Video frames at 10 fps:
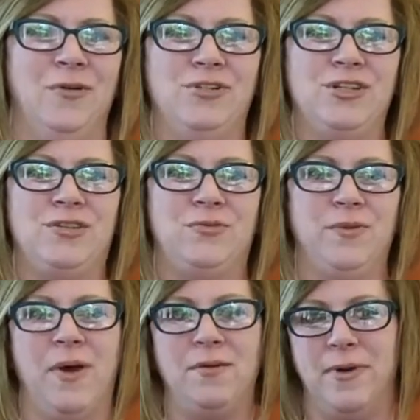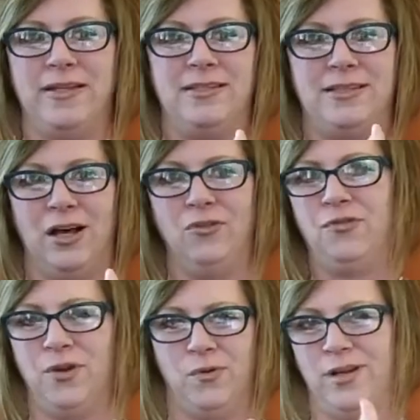just remind myself
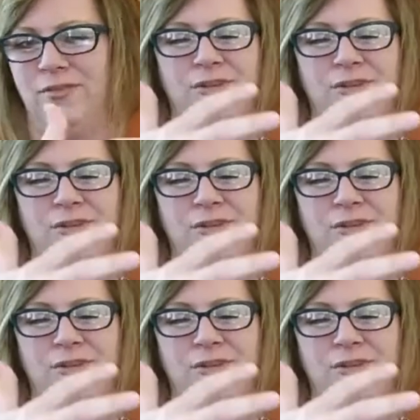that we're never